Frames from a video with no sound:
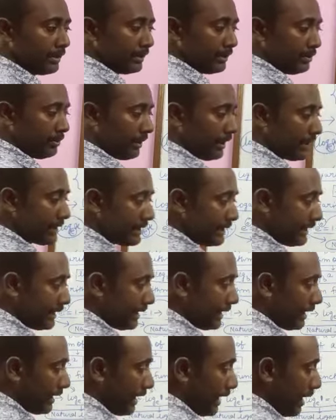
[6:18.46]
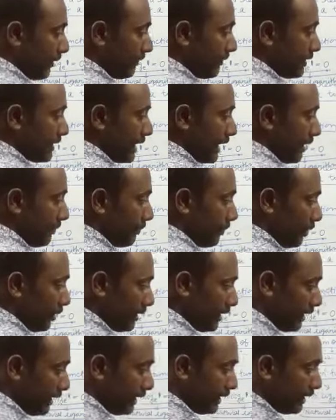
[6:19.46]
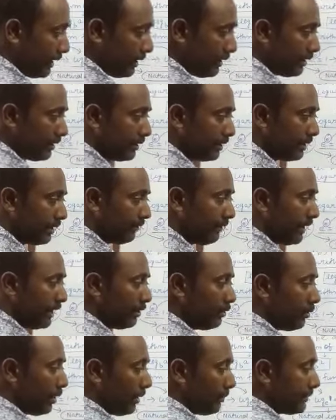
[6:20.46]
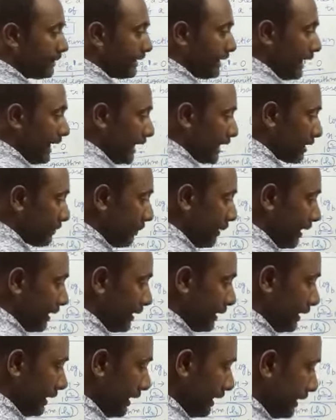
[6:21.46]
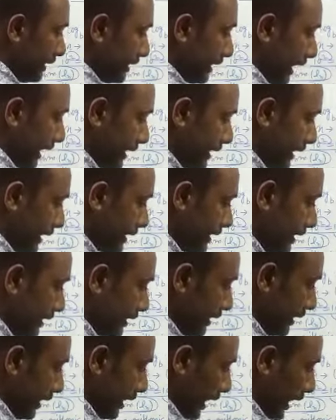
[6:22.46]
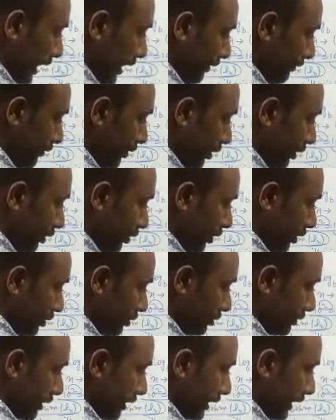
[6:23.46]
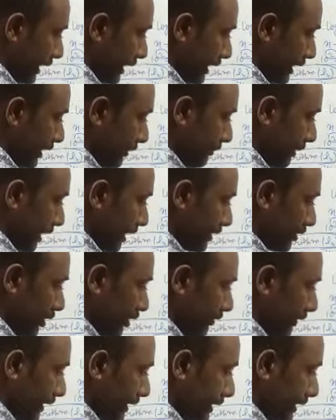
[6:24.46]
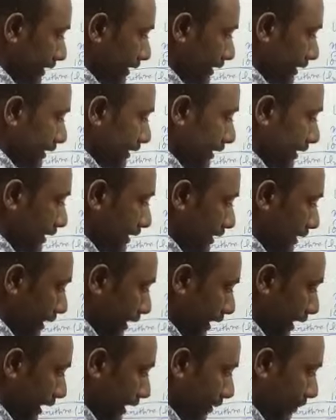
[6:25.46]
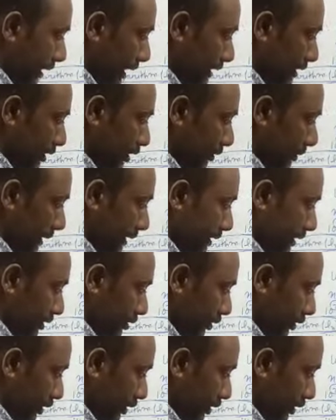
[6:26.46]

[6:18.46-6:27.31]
You can see the graph which I have plotted here. The value of the x part, here is the x-axis. I have not gone to the negative direction of x-axis. This is the negative direction of x-axis.